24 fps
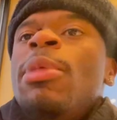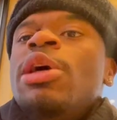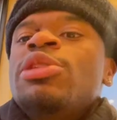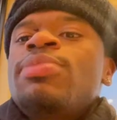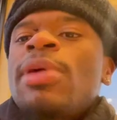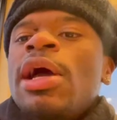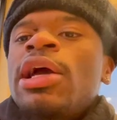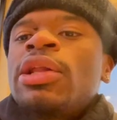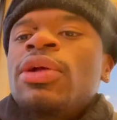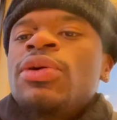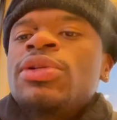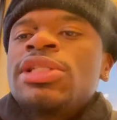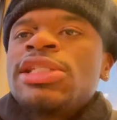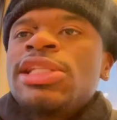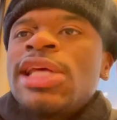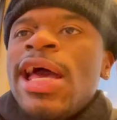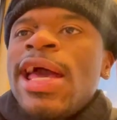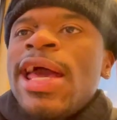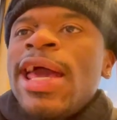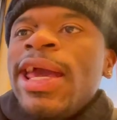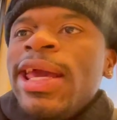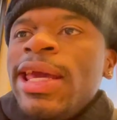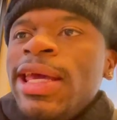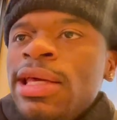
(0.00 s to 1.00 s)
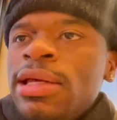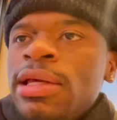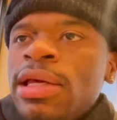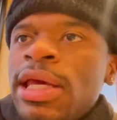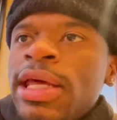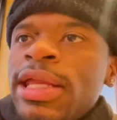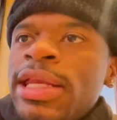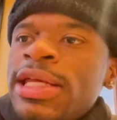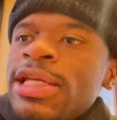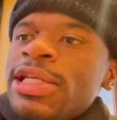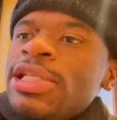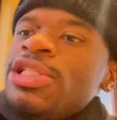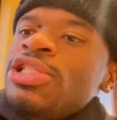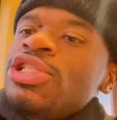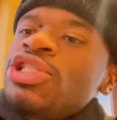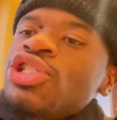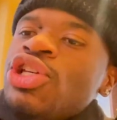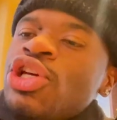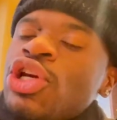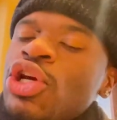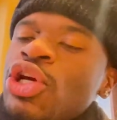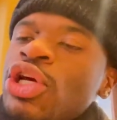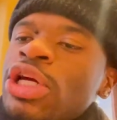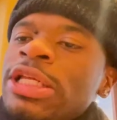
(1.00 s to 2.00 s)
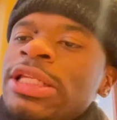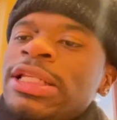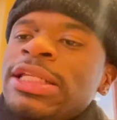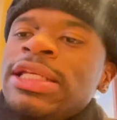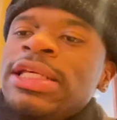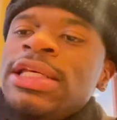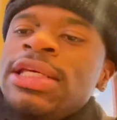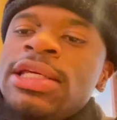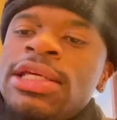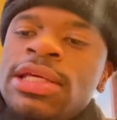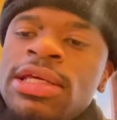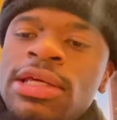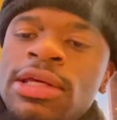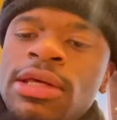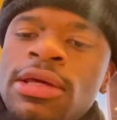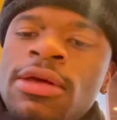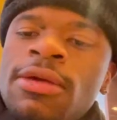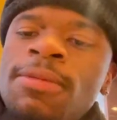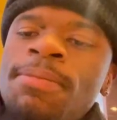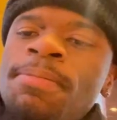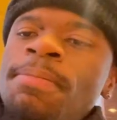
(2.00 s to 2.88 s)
Best Buy closes at 8 and it is currently